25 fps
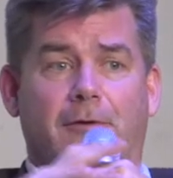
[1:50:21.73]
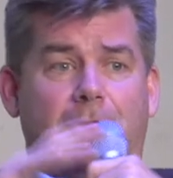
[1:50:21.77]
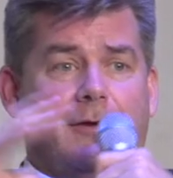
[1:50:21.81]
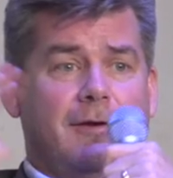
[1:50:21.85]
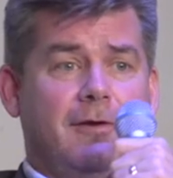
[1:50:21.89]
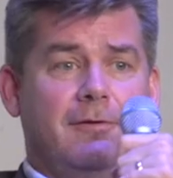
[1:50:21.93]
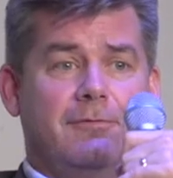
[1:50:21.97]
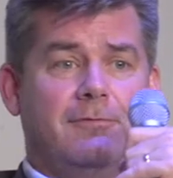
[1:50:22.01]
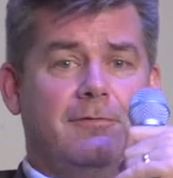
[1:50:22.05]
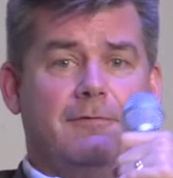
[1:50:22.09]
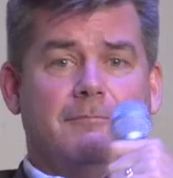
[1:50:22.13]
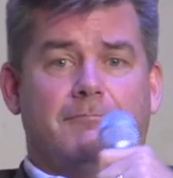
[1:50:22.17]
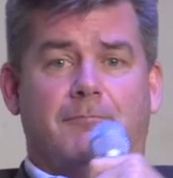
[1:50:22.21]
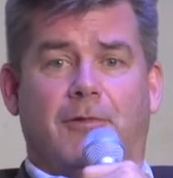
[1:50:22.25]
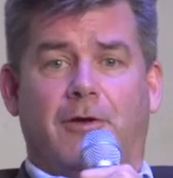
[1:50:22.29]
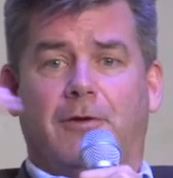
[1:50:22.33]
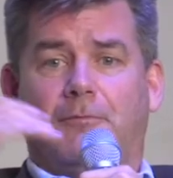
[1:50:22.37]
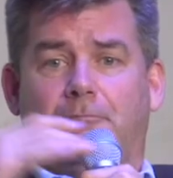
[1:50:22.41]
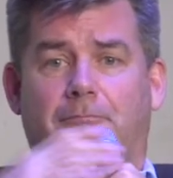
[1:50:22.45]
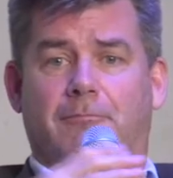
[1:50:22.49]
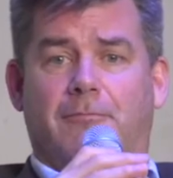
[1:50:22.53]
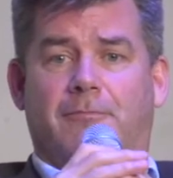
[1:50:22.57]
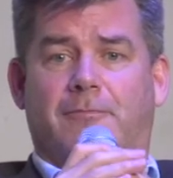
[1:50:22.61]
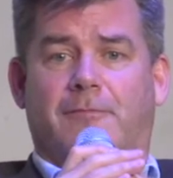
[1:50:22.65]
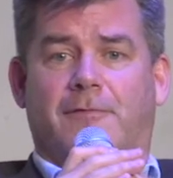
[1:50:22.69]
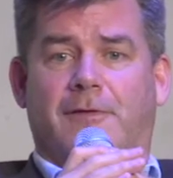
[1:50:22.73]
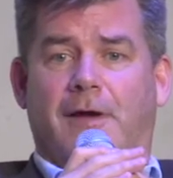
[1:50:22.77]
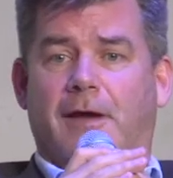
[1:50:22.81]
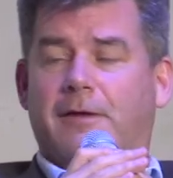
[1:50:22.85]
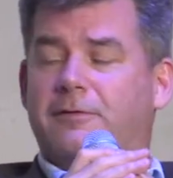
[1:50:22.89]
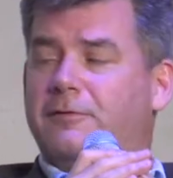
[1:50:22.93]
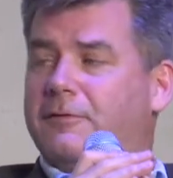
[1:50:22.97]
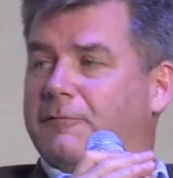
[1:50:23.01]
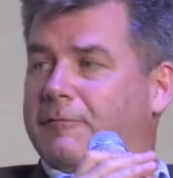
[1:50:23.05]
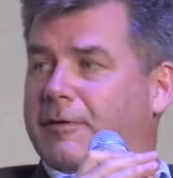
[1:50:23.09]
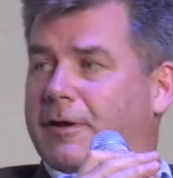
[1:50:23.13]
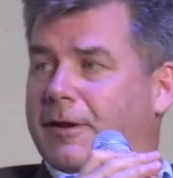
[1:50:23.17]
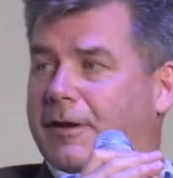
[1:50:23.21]
You can see tons
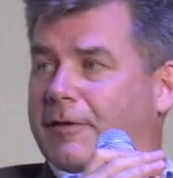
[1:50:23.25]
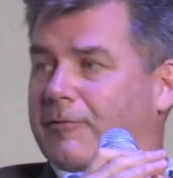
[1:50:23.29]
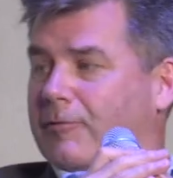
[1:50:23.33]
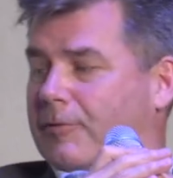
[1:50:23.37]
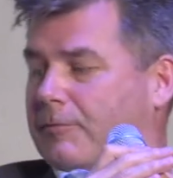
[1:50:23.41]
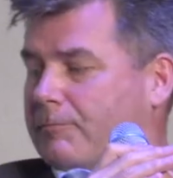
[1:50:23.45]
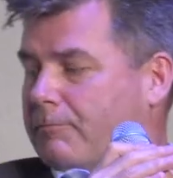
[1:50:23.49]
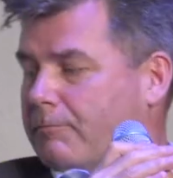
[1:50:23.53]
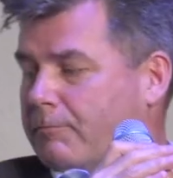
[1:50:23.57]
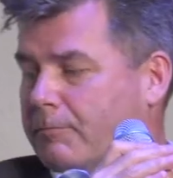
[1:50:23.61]
of it. I,